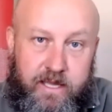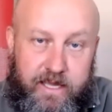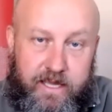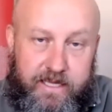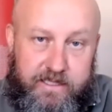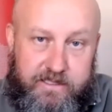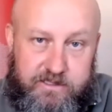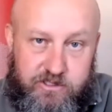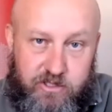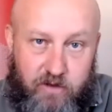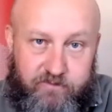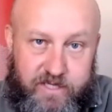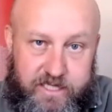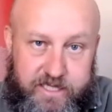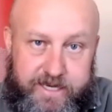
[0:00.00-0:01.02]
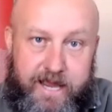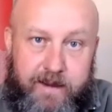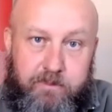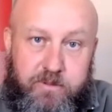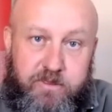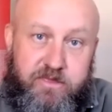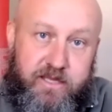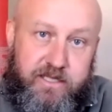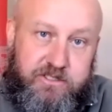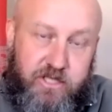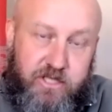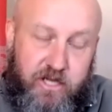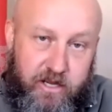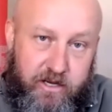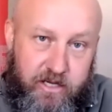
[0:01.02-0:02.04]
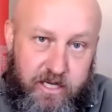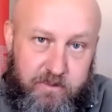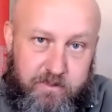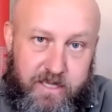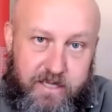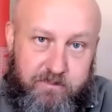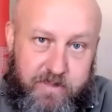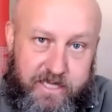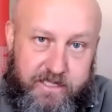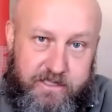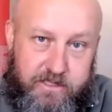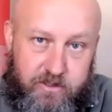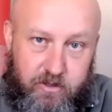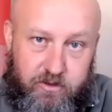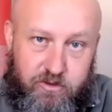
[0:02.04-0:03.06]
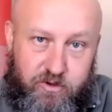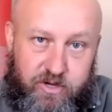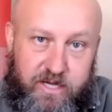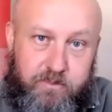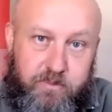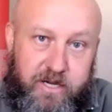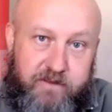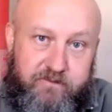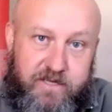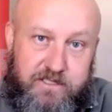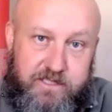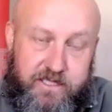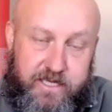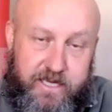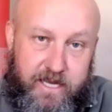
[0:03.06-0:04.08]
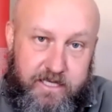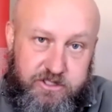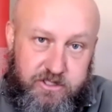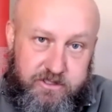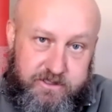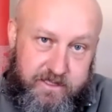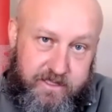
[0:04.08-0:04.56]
is of a depth that's only been beaten on 3 previous occasions.